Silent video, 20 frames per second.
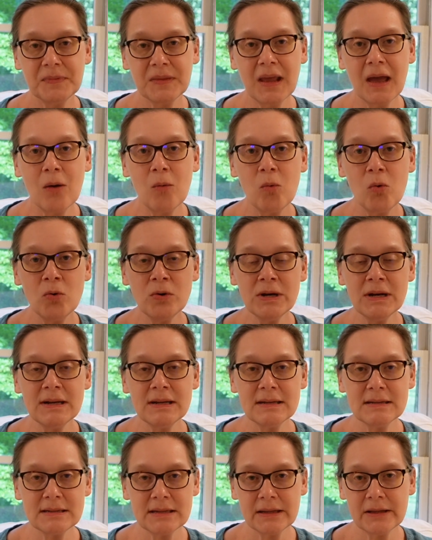I wanted
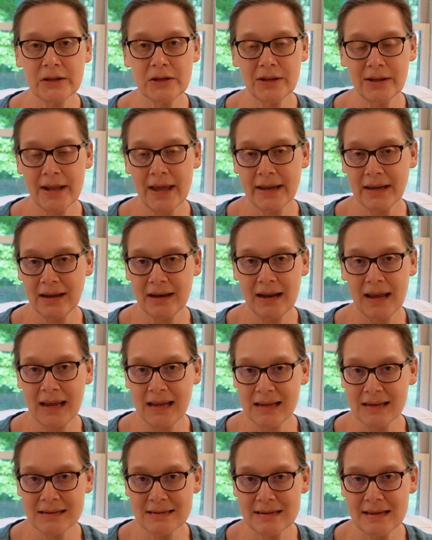it to look like
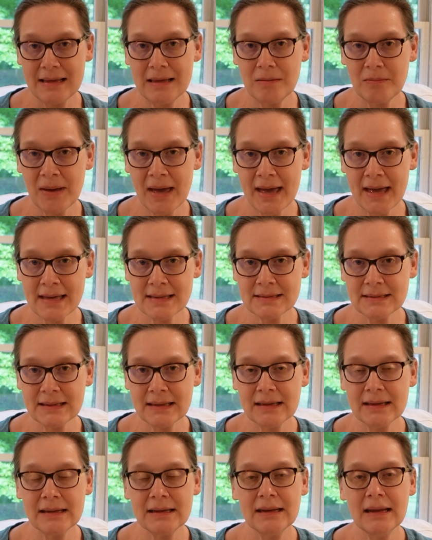an antique
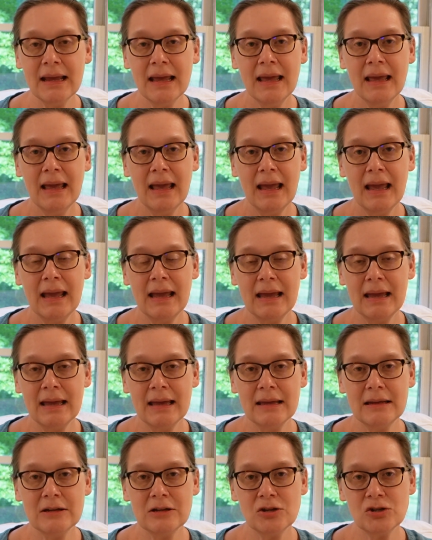basket
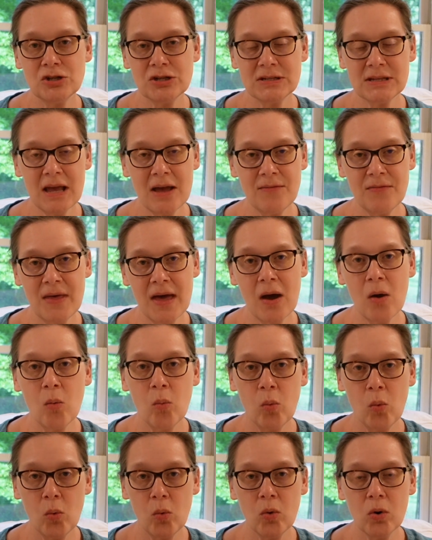and just have that
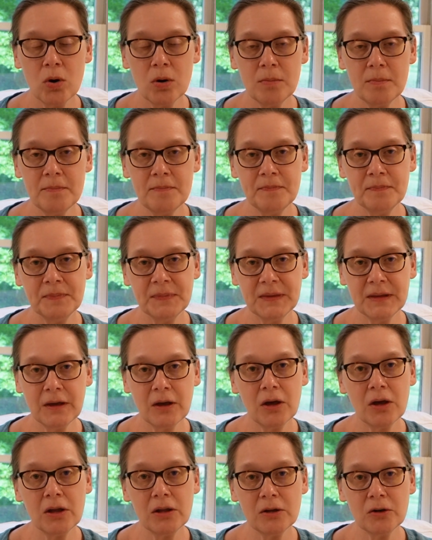warm
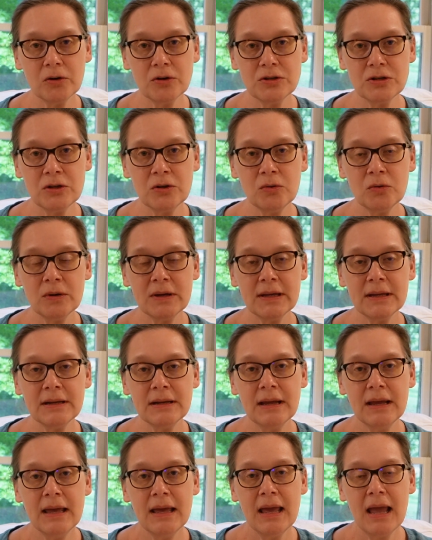color to it.
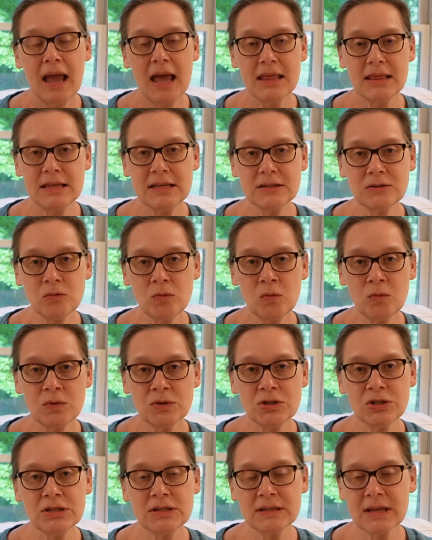And this one
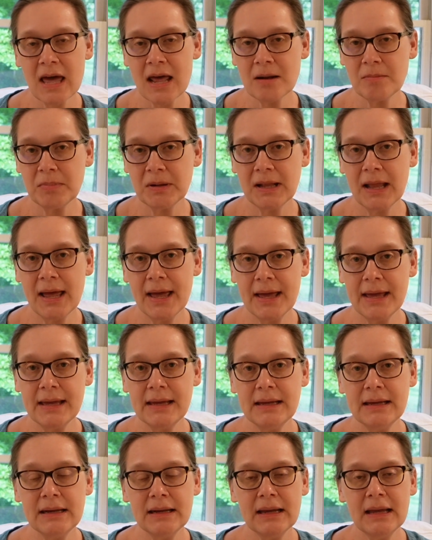was just kind of
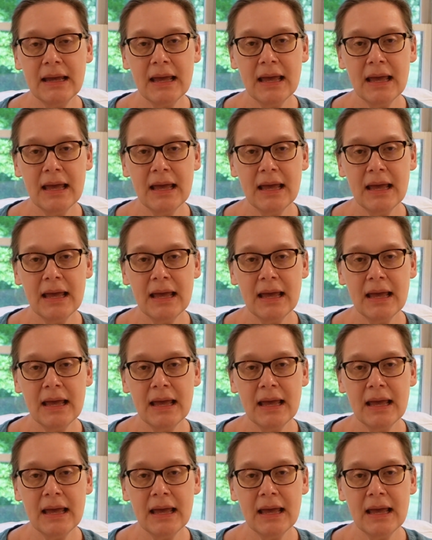plain,